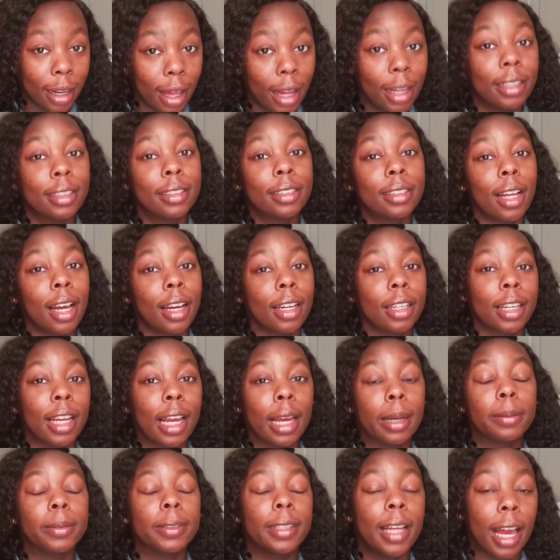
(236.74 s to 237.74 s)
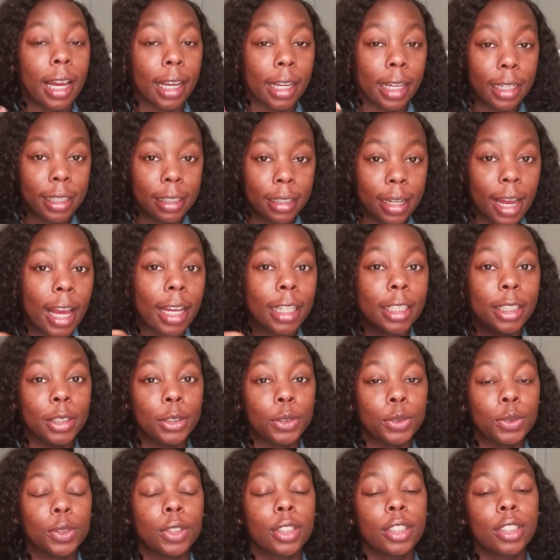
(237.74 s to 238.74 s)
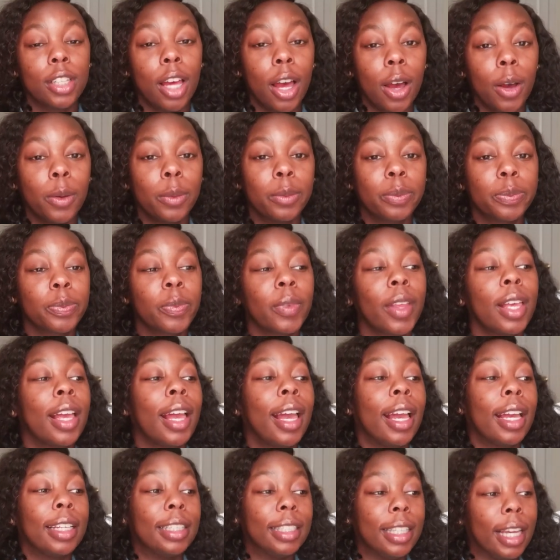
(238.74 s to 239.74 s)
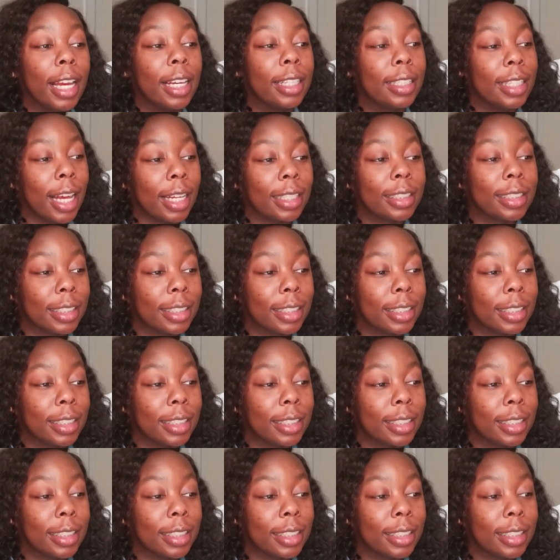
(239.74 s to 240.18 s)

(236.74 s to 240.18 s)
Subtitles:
stocking caps that I could not use. So, yeah, that's the